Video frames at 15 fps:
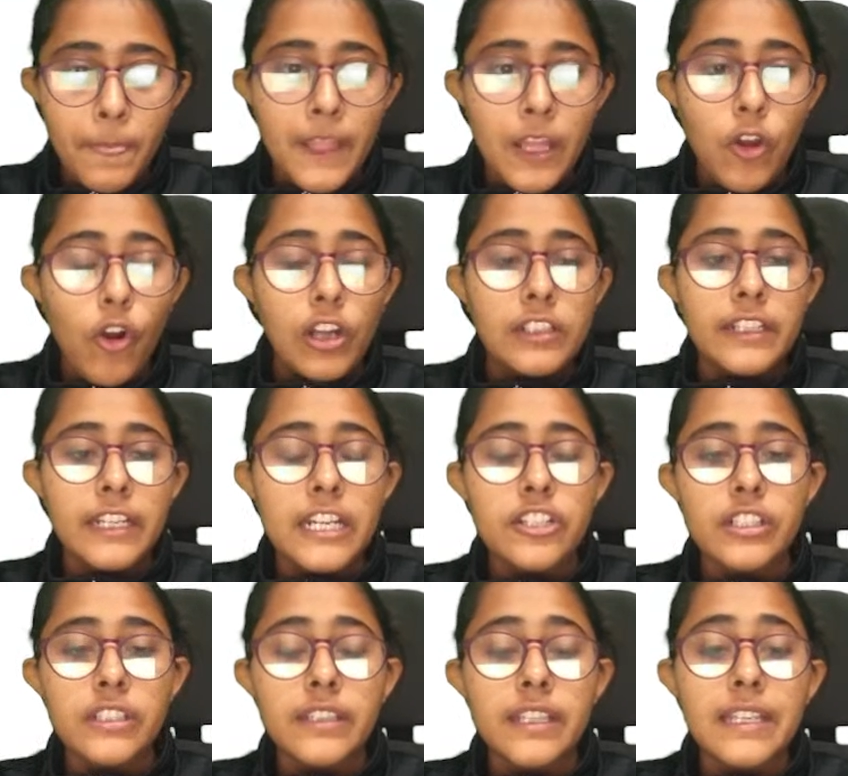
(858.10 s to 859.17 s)
alteration
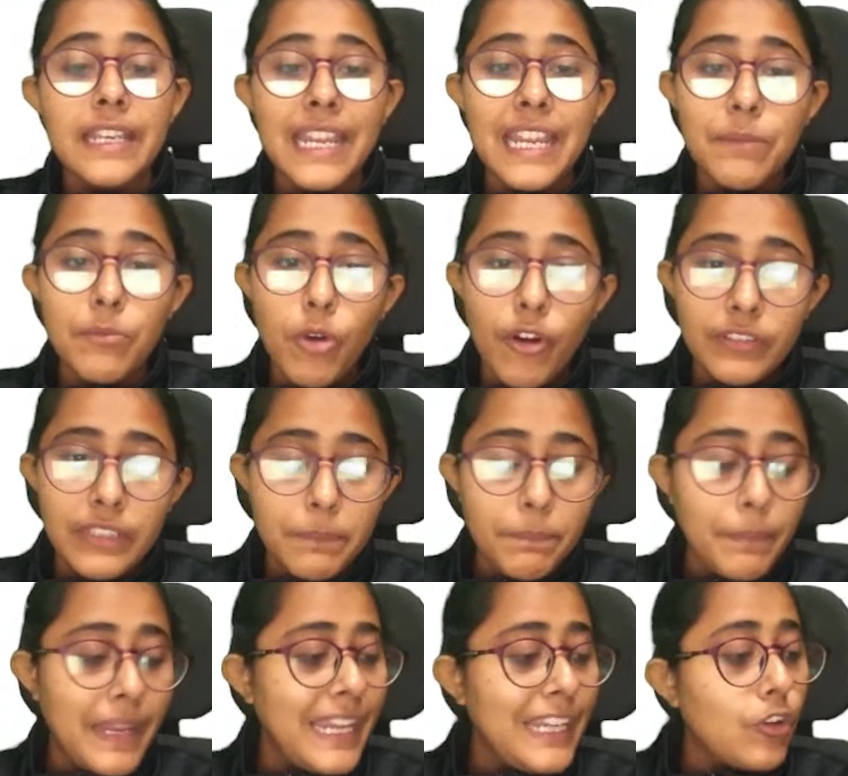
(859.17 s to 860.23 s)
in the name of the
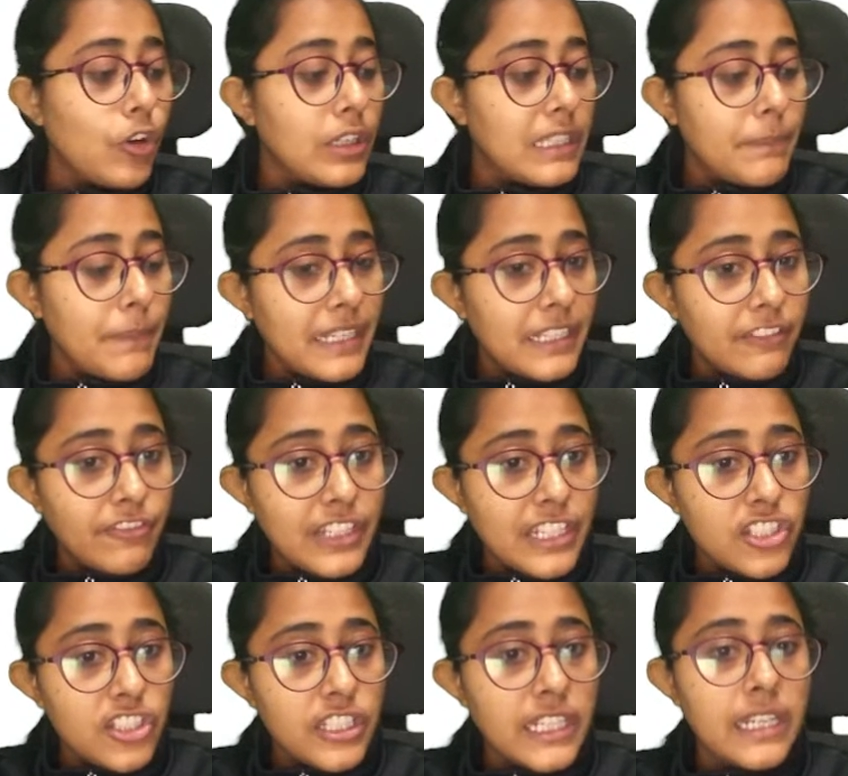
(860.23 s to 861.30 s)
payee or the
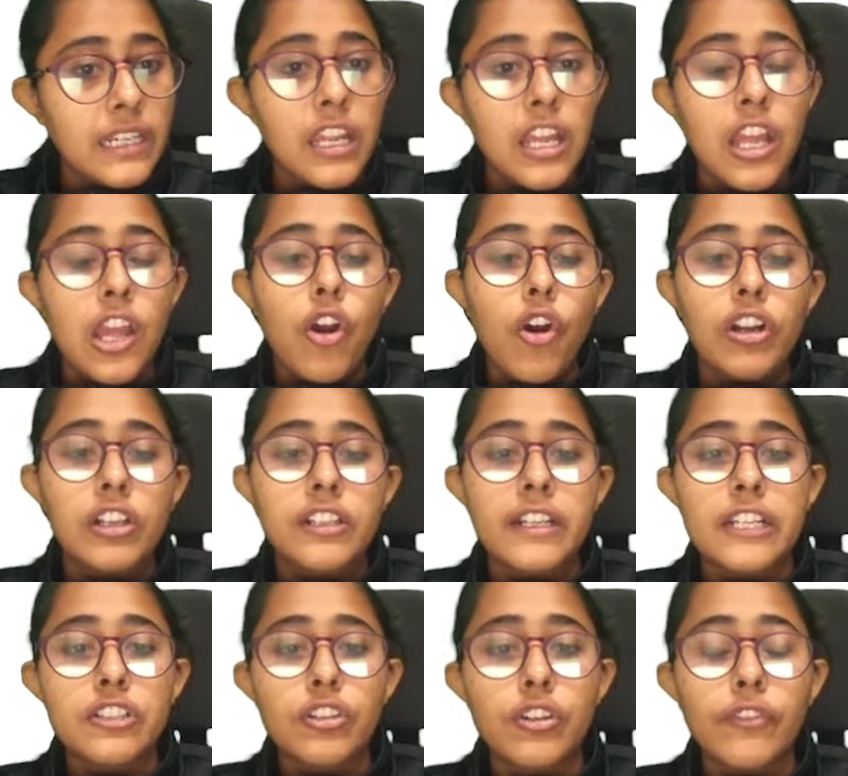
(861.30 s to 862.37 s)
beneficiary,
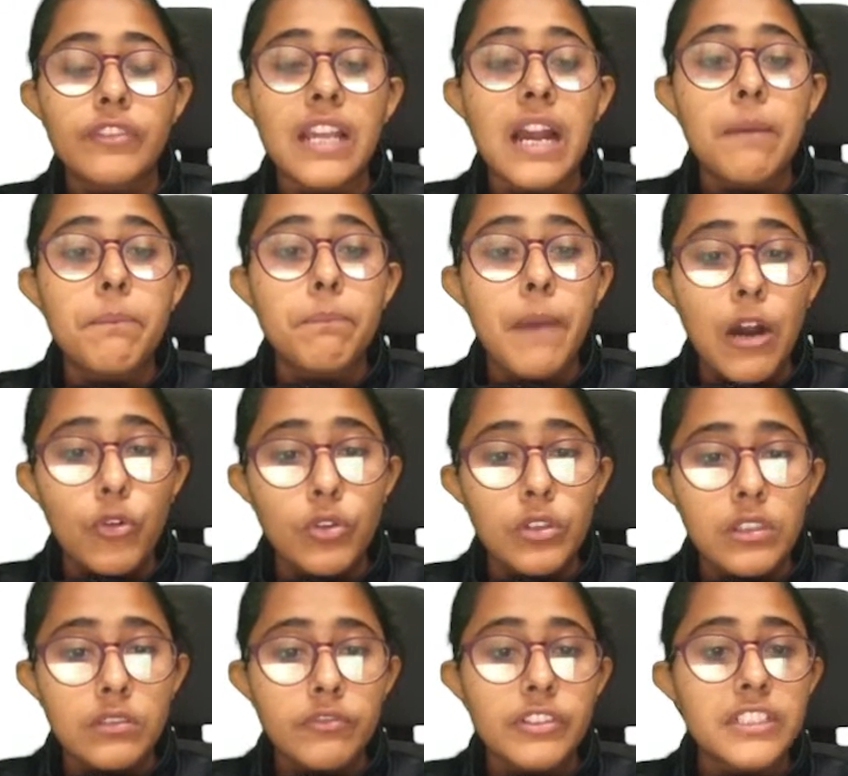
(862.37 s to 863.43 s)
alteration of the amount,
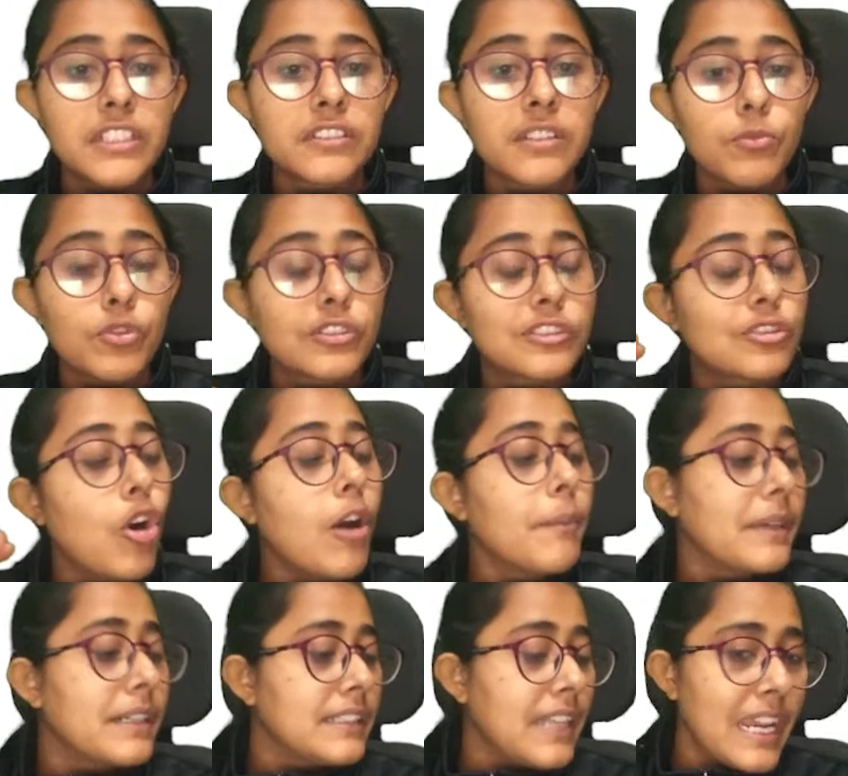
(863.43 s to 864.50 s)
which is the most
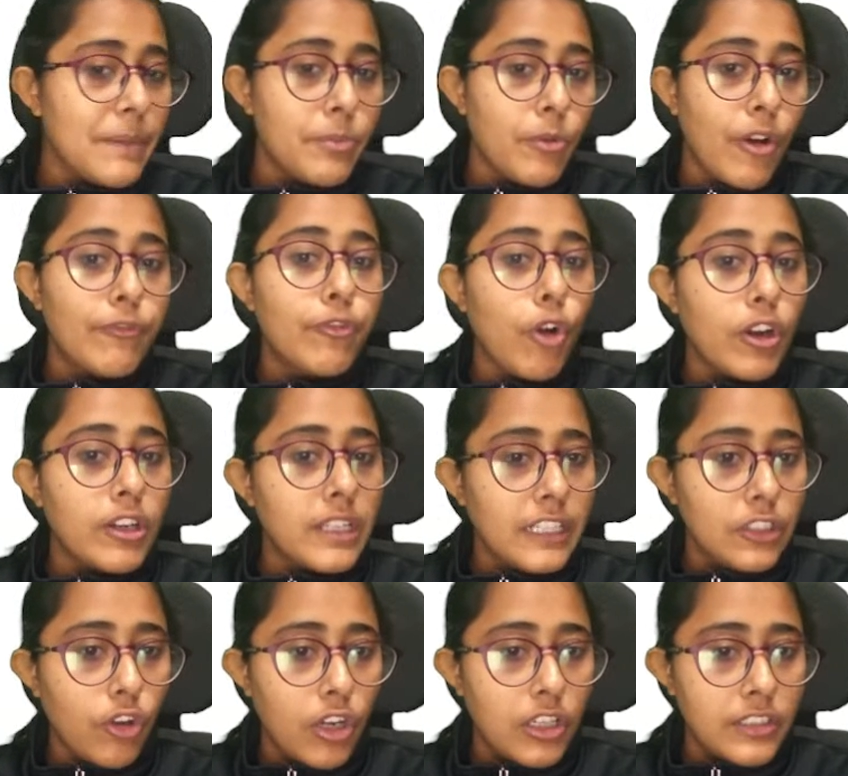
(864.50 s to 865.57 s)
common type of
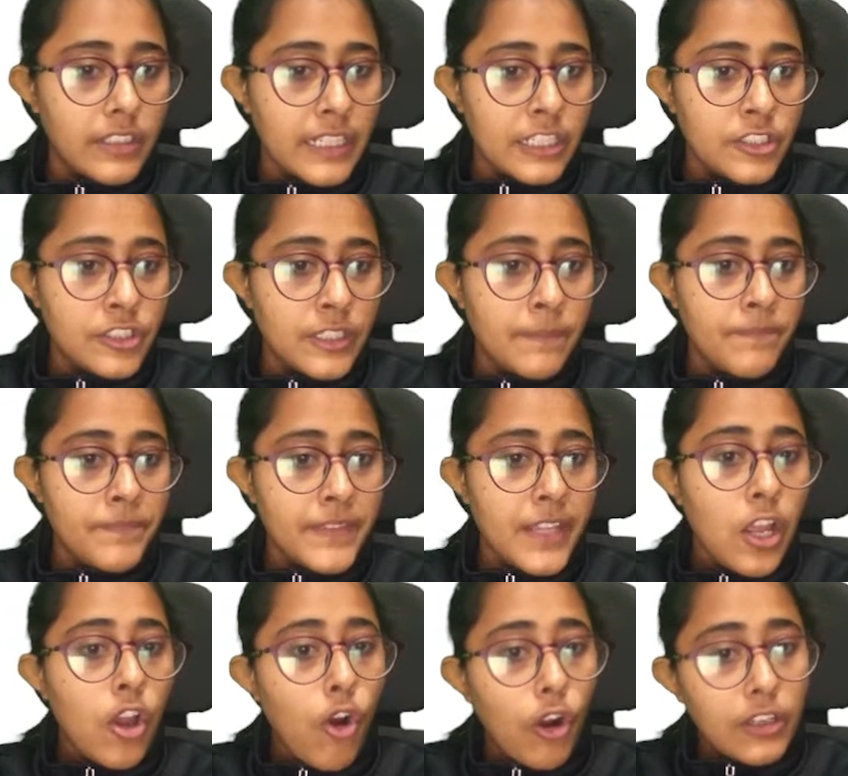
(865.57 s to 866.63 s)
fraudulent alteration,
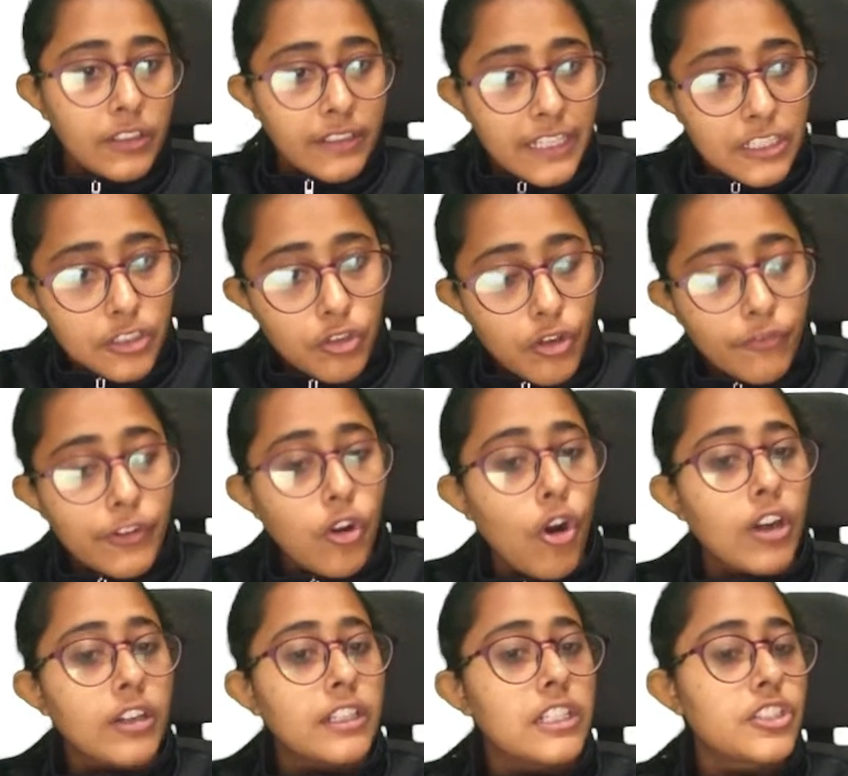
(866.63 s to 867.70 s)
alteration of an
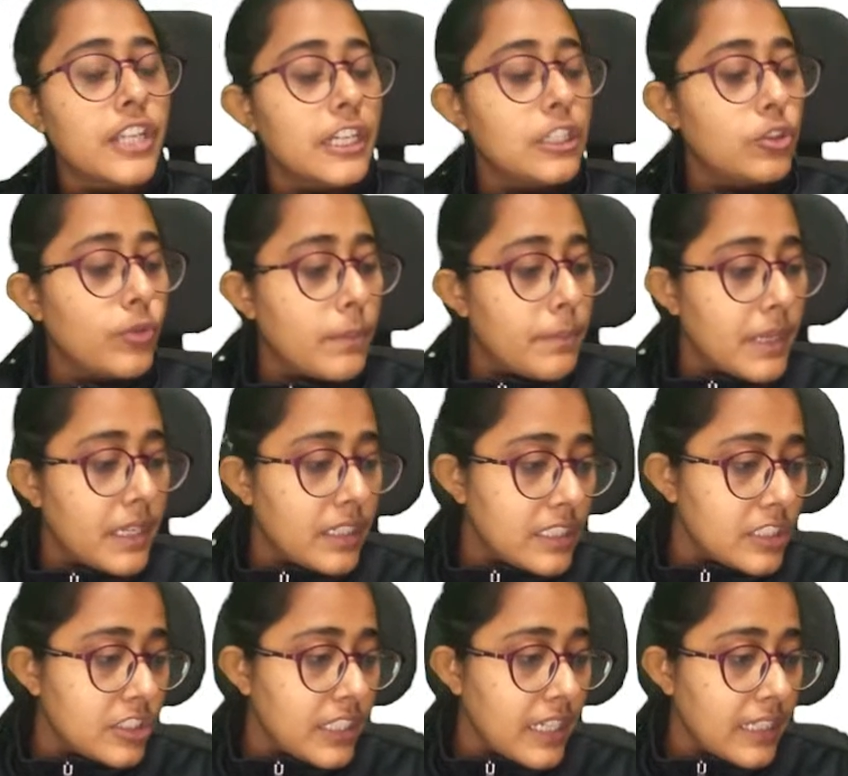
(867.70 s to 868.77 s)
order check to a bearer
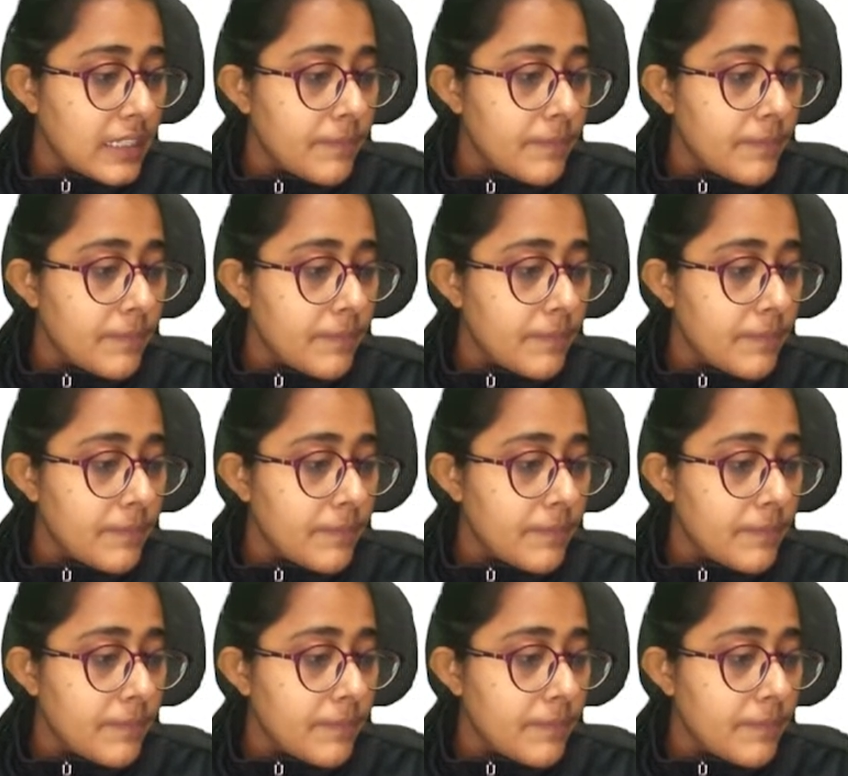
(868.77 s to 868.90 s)
check.